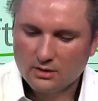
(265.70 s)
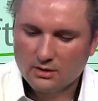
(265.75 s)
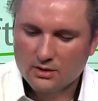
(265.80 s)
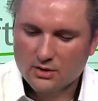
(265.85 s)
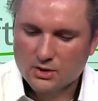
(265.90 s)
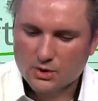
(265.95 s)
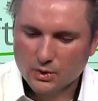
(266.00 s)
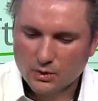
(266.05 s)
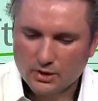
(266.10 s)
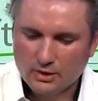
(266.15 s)

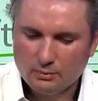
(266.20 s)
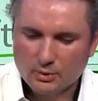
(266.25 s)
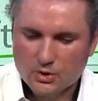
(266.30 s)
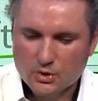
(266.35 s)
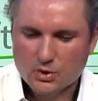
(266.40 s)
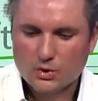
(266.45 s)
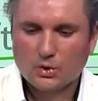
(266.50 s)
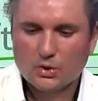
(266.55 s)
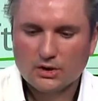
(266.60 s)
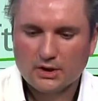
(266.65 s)
slowly but
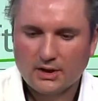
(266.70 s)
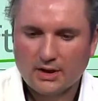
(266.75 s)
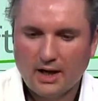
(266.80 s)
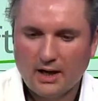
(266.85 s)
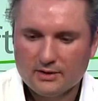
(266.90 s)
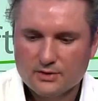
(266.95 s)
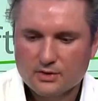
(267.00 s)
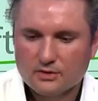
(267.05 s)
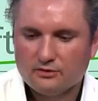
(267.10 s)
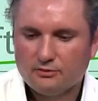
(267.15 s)
surely,
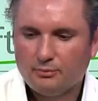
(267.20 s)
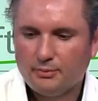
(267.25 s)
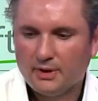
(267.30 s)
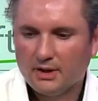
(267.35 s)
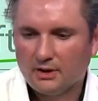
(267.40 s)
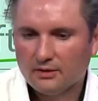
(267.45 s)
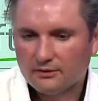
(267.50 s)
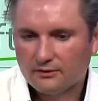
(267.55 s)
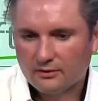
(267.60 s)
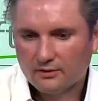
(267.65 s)
I sort of
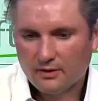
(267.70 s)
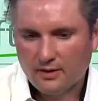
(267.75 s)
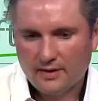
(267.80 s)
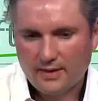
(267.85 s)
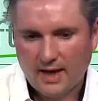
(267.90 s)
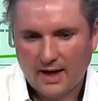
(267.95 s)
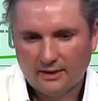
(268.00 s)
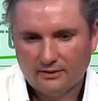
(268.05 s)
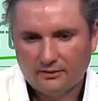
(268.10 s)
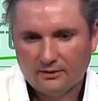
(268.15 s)
built
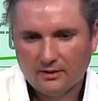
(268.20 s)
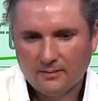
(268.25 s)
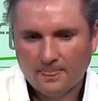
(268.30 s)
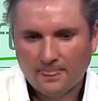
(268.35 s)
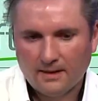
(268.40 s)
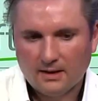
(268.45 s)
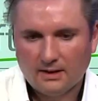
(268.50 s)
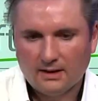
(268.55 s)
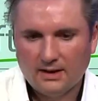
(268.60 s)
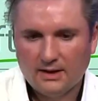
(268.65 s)
that
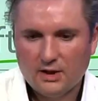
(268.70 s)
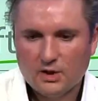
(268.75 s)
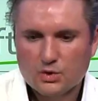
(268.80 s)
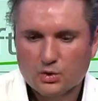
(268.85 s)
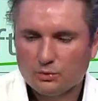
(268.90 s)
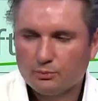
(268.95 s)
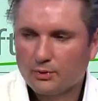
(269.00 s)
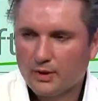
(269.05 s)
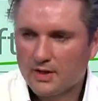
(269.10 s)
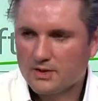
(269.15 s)

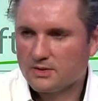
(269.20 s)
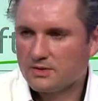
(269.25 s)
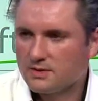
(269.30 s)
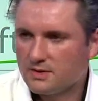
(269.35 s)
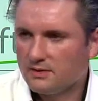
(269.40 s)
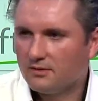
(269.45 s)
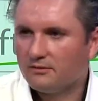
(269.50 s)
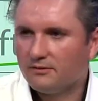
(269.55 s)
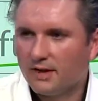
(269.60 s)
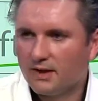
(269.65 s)
initial
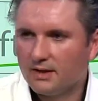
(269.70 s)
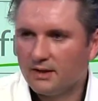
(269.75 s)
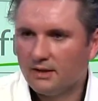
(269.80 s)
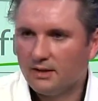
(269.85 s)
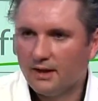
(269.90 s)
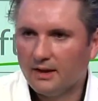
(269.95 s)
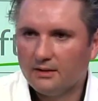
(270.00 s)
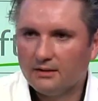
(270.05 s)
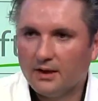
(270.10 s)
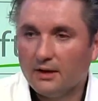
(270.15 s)
presence in the valley,
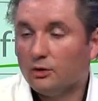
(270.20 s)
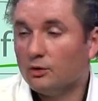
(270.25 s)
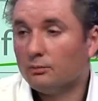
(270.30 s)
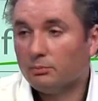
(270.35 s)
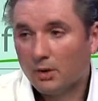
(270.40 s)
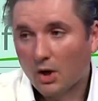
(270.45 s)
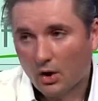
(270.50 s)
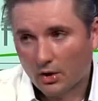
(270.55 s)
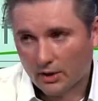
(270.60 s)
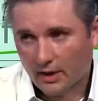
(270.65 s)
and, and the
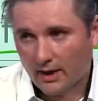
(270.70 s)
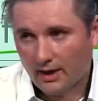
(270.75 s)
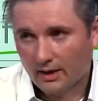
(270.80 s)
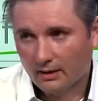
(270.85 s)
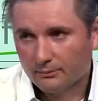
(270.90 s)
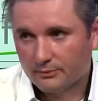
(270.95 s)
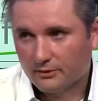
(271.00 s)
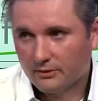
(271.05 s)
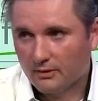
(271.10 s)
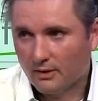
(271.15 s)
blog
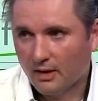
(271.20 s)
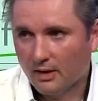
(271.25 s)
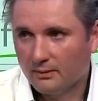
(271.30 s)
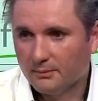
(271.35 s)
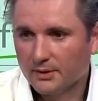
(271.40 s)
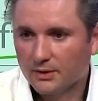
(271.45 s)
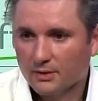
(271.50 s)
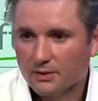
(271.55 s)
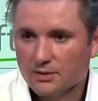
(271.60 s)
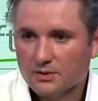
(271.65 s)
helped uh,
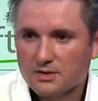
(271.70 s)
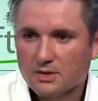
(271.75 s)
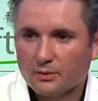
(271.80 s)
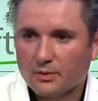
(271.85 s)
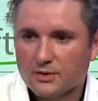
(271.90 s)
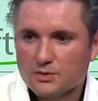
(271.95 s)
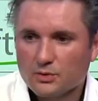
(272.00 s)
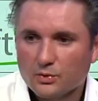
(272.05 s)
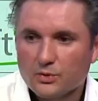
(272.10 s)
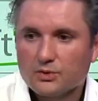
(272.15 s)
because mm -hmm. I
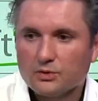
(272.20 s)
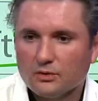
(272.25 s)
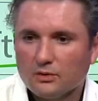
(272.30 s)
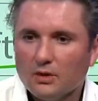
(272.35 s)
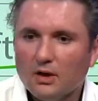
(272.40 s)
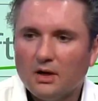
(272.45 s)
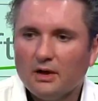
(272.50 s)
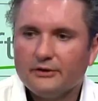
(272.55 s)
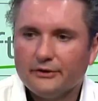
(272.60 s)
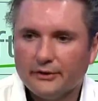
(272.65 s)
was also
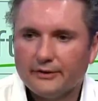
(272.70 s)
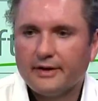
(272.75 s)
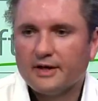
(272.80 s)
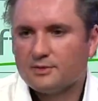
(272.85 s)
not